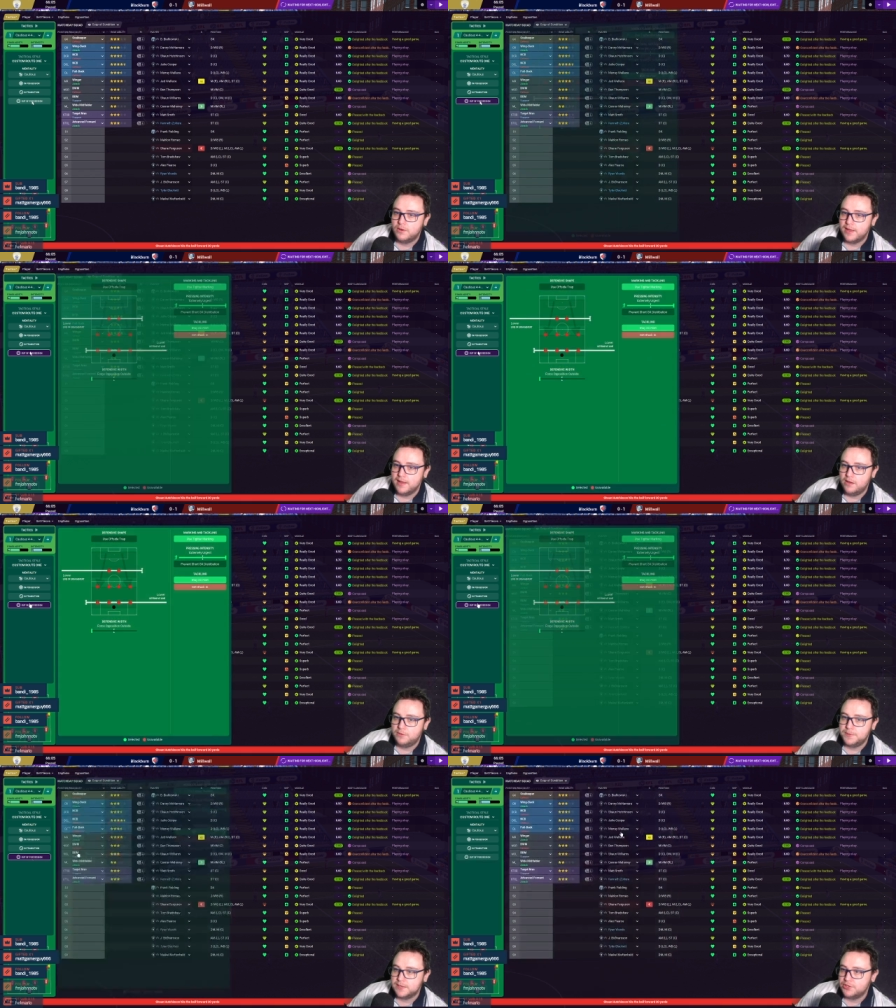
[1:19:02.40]
Okay, out
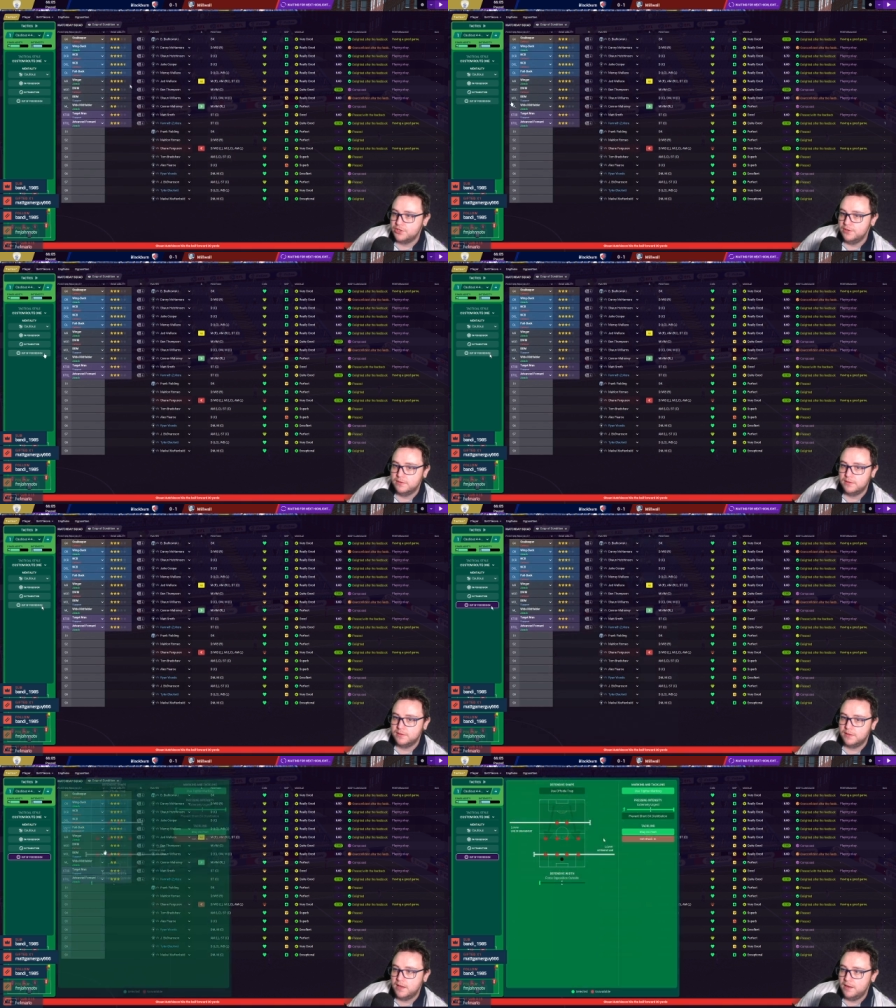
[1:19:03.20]
of possession.
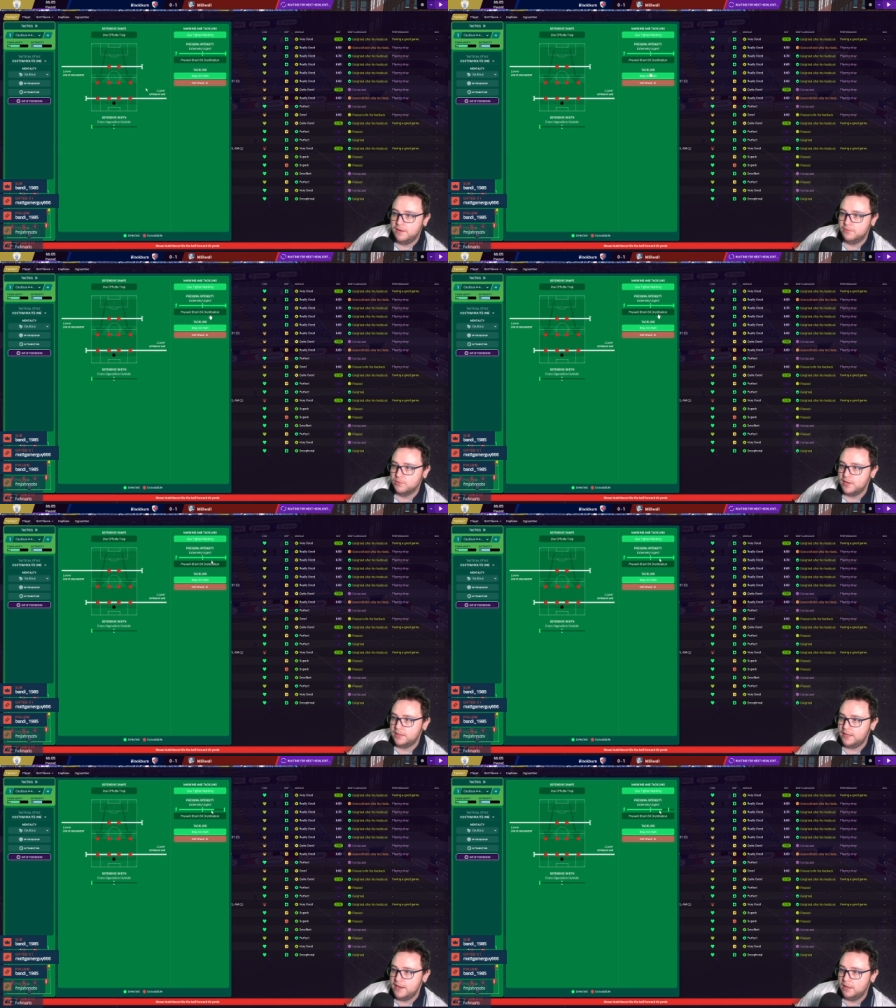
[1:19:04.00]
Uh,
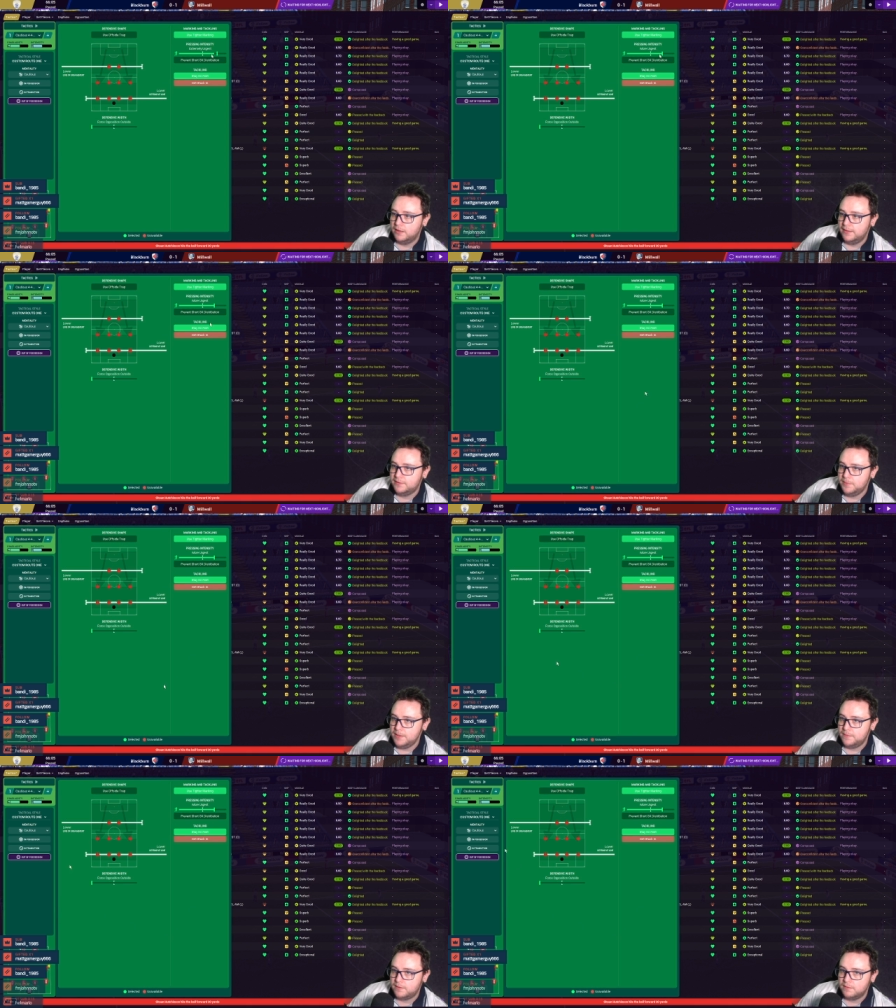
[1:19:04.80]
reel it in a little
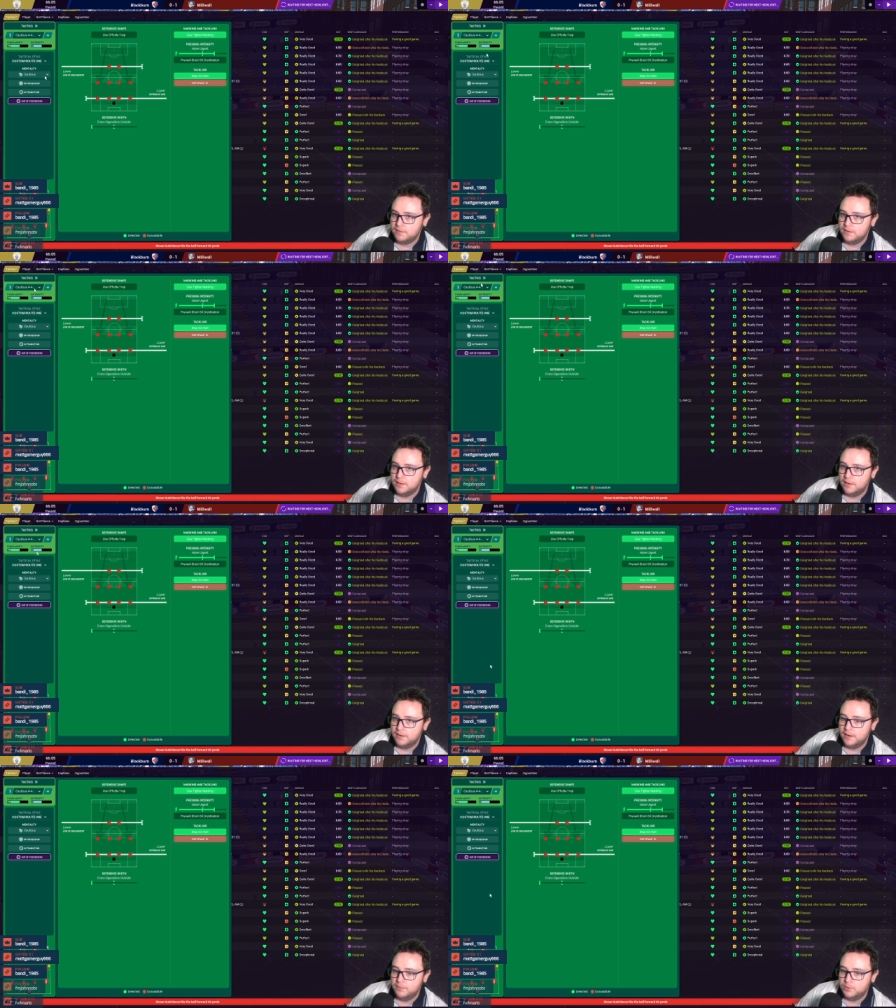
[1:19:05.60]
bit,
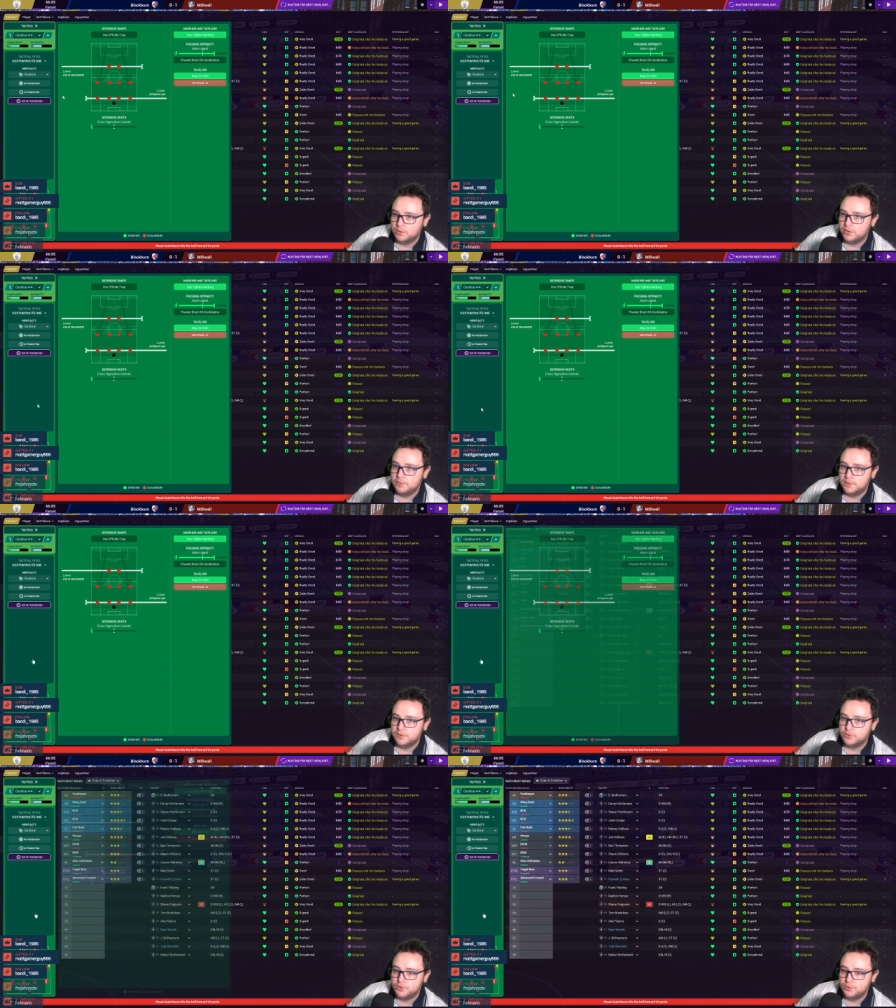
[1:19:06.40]
and then we'll go
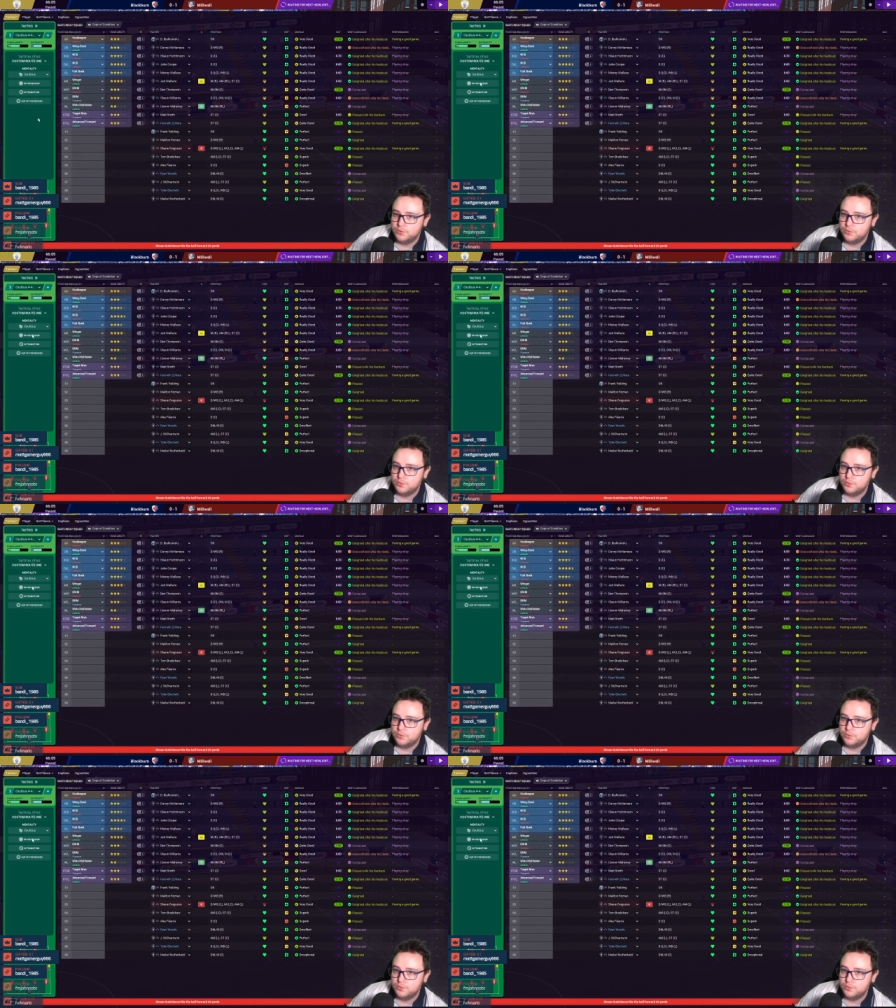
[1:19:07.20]
on to,